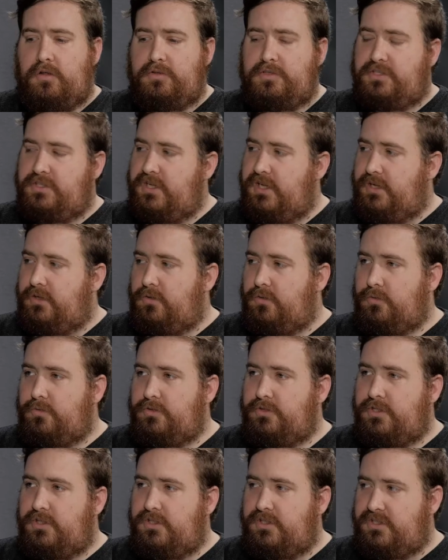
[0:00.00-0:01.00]
the
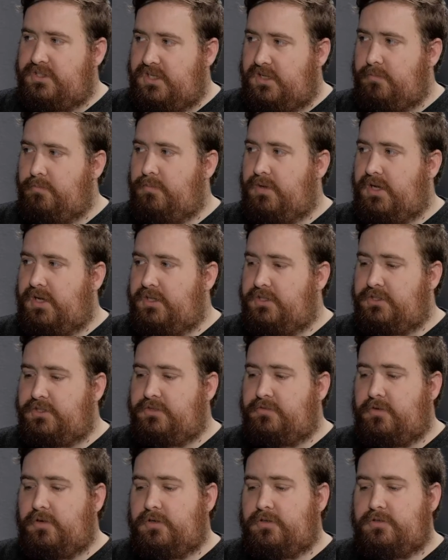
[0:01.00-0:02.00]
stakeholders on the same page as
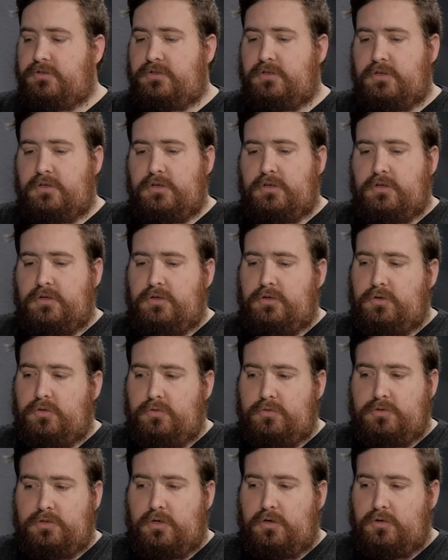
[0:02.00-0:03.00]
far as
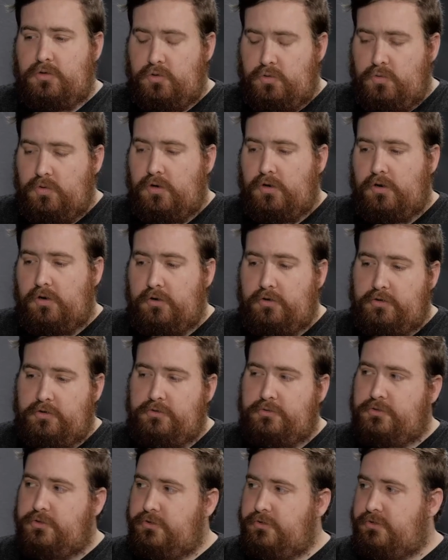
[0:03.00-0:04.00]
who are our
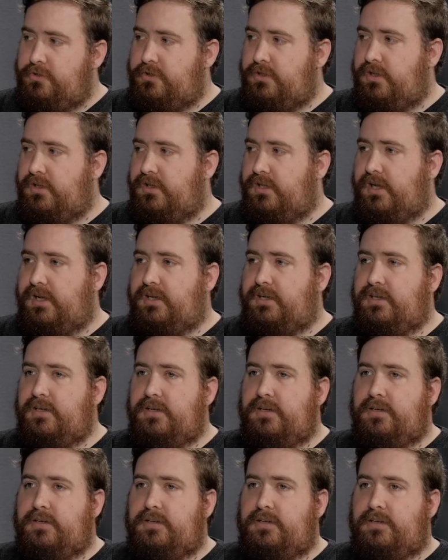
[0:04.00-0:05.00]
users and like
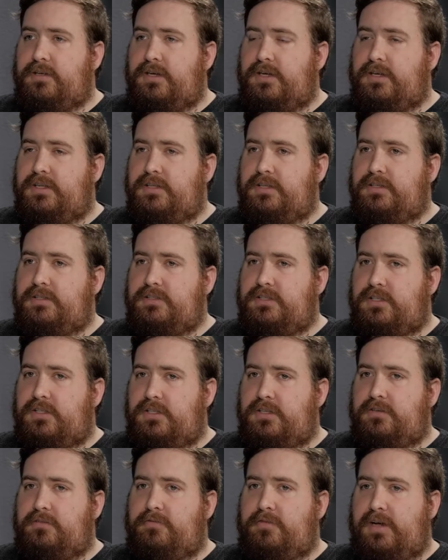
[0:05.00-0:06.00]
kind of
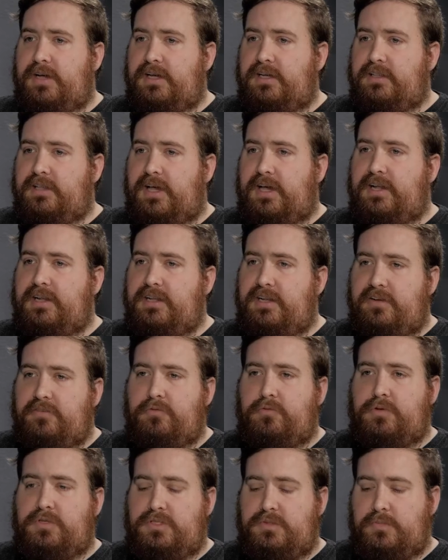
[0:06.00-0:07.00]
solidifying that in
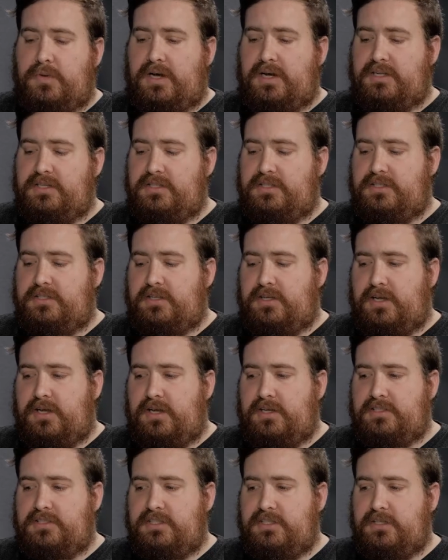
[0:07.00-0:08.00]
everyone's minds.
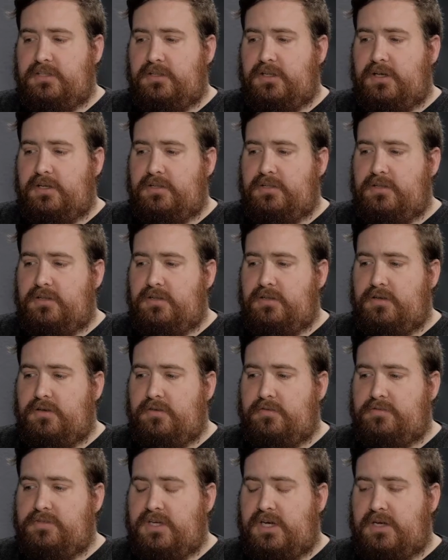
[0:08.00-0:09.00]
I see a lot
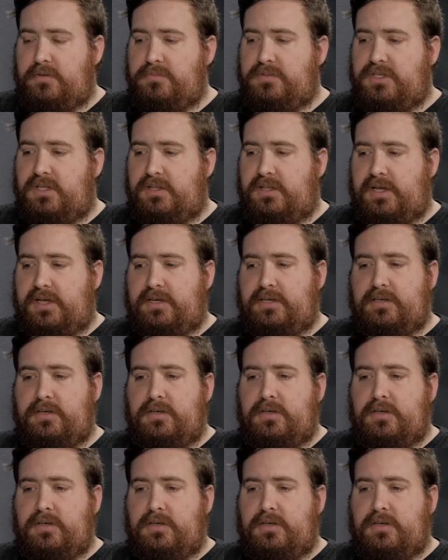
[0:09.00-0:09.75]
of times that like,